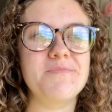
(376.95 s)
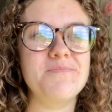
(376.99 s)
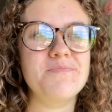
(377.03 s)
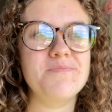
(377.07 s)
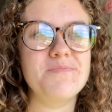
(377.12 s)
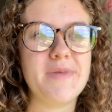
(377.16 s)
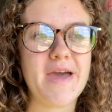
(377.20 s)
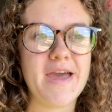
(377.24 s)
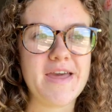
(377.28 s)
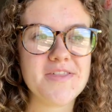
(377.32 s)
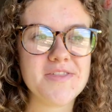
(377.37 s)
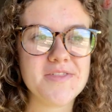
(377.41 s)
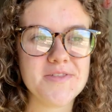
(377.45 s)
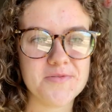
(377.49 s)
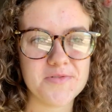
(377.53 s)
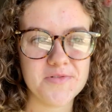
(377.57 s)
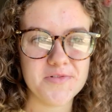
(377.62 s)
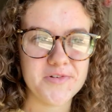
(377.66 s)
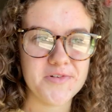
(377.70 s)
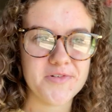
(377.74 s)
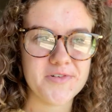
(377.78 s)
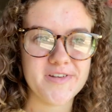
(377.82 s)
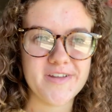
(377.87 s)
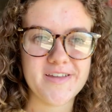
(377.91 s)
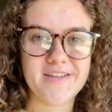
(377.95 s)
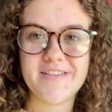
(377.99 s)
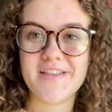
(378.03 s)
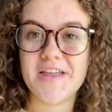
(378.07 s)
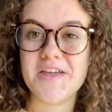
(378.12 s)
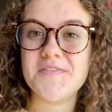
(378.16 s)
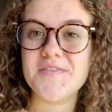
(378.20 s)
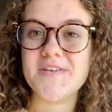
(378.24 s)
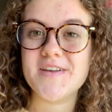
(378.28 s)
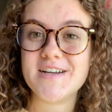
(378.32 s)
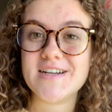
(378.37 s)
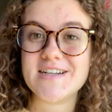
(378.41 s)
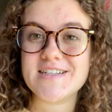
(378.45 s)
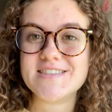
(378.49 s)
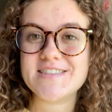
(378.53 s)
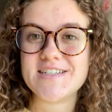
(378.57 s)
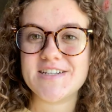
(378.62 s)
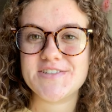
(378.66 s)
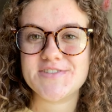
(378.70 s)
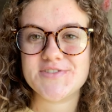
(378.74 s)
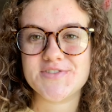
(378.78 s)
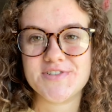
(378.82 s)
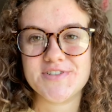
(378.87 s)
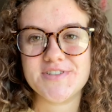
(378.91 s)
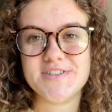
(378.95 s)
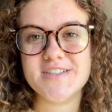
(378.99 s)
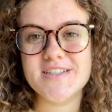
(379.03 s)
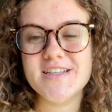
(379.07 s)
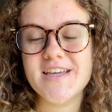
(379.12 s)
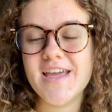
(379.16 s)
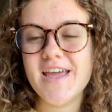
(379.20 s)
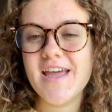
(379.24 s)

met through Greek life here at Central,